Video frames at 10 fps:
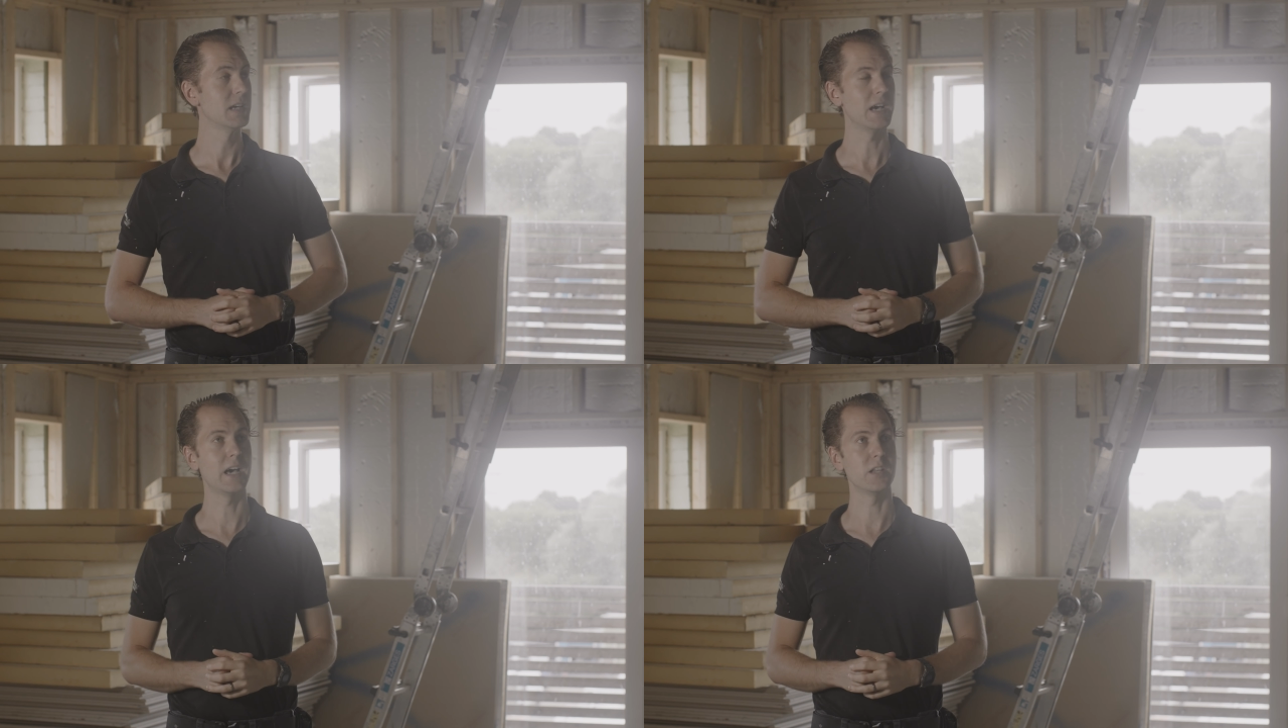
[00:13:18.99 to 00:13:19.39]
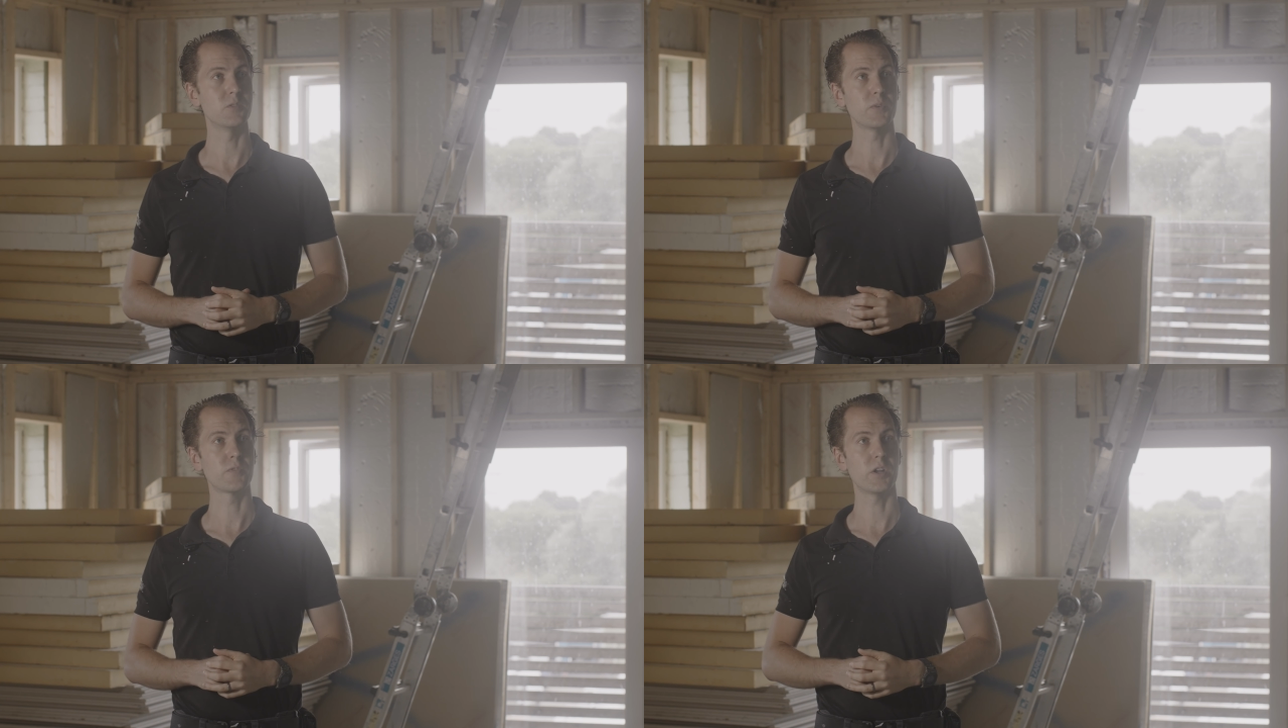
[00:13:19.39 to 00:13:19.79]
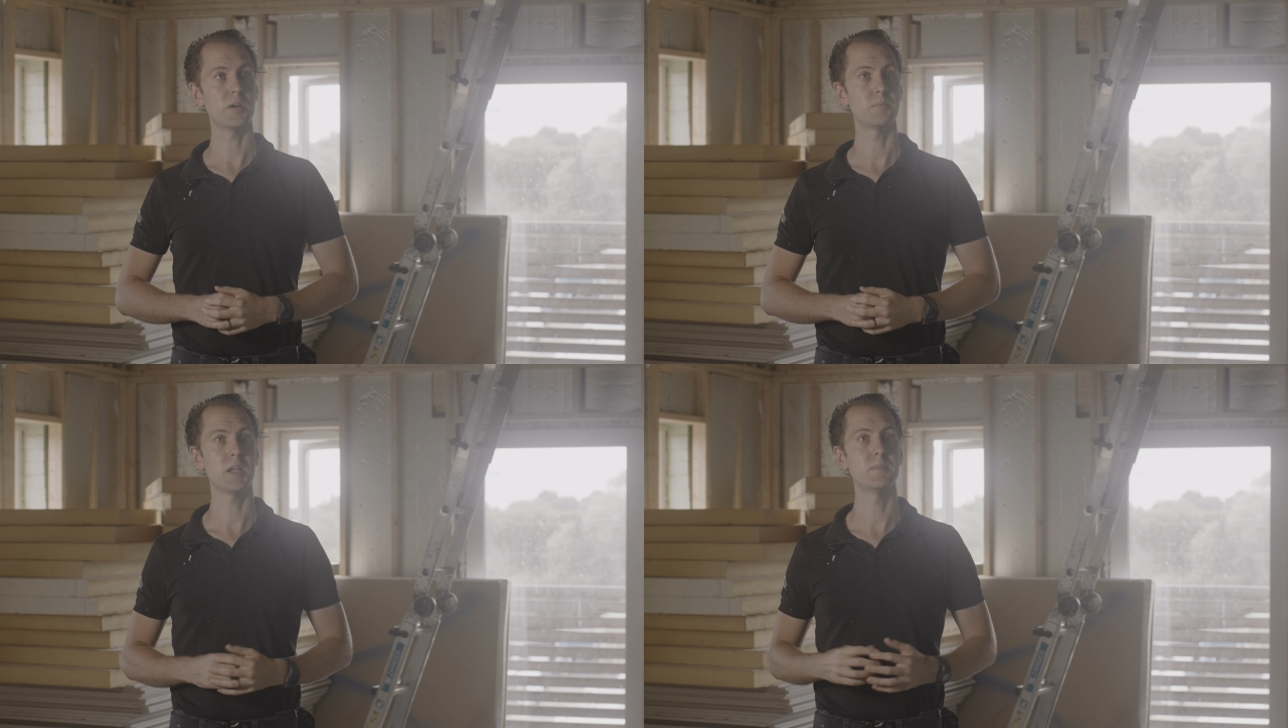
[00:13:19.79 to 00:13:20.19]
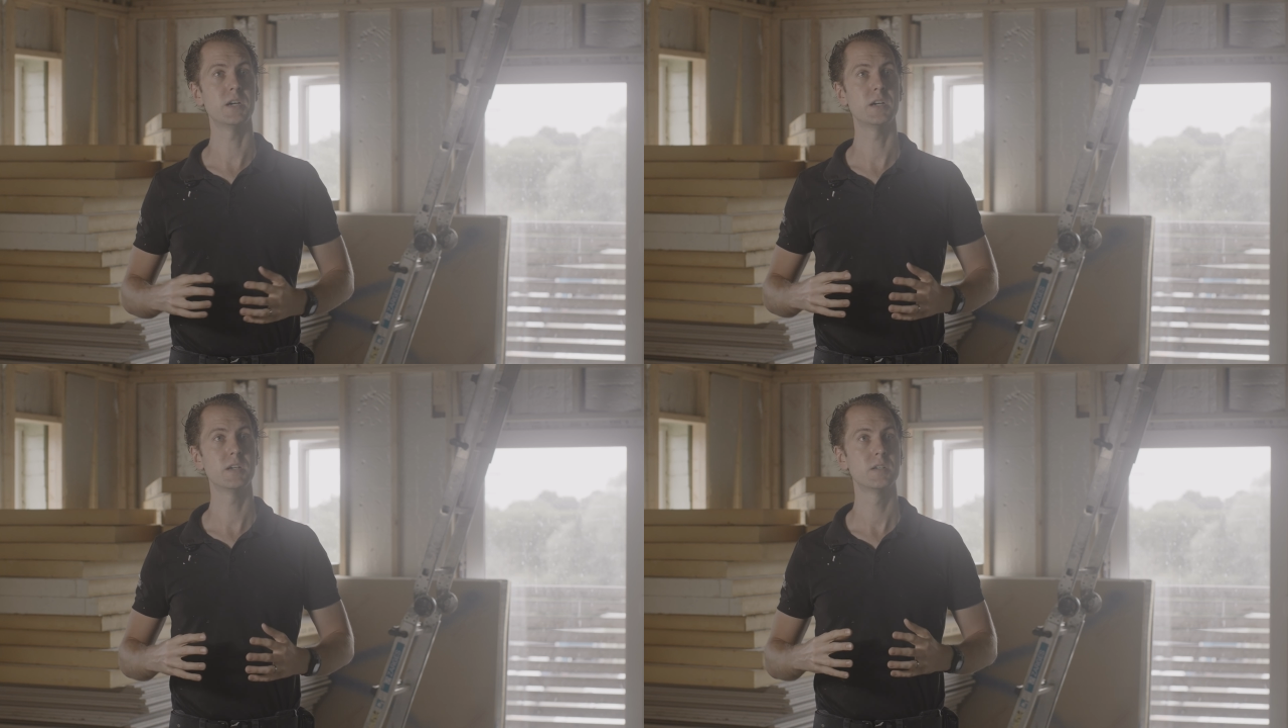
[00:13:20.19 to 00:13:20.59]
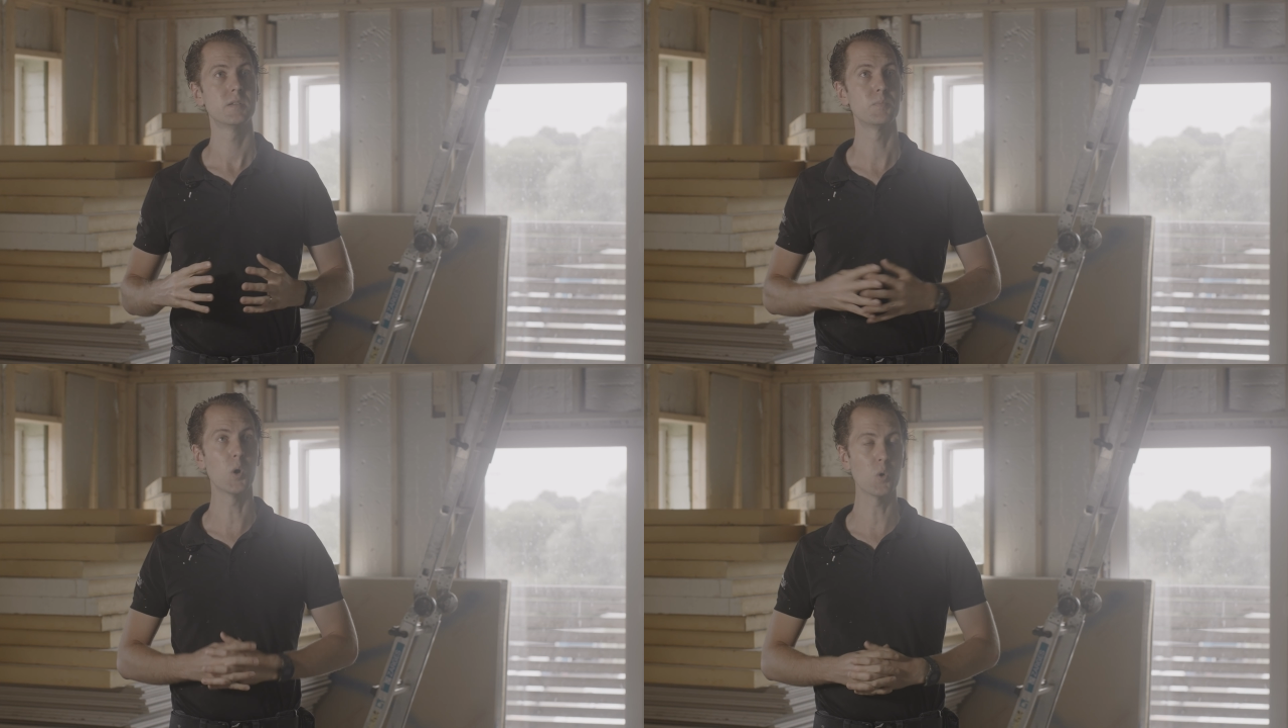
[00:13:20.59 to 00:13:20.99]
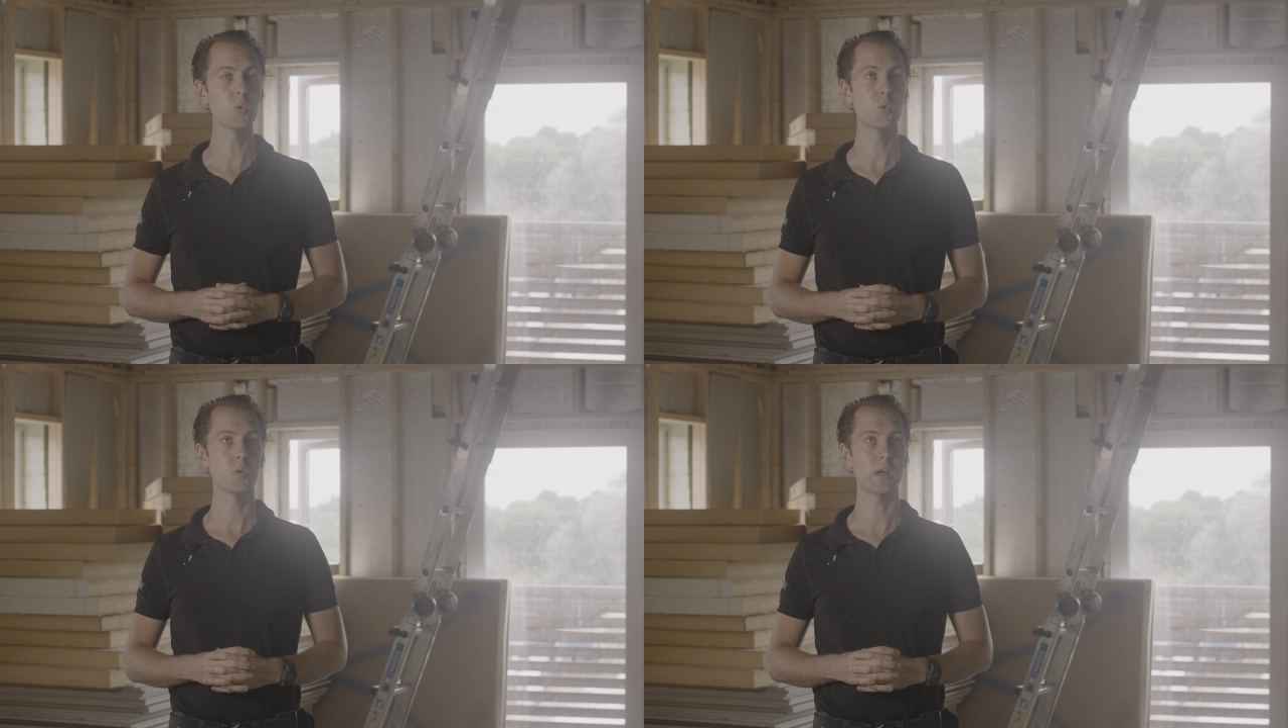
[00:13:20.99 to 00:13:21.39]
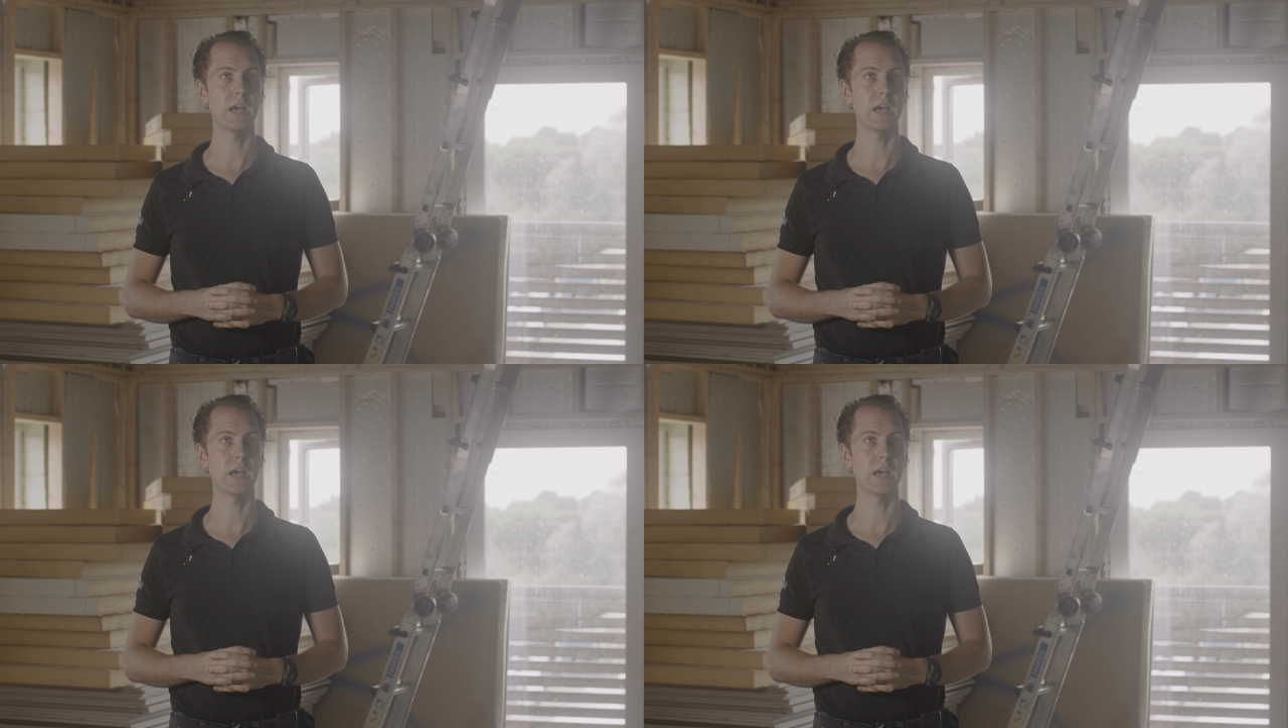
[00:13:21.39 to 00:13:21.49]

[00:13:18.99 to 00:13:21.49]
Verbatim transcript: and we've got our plumber, Paul,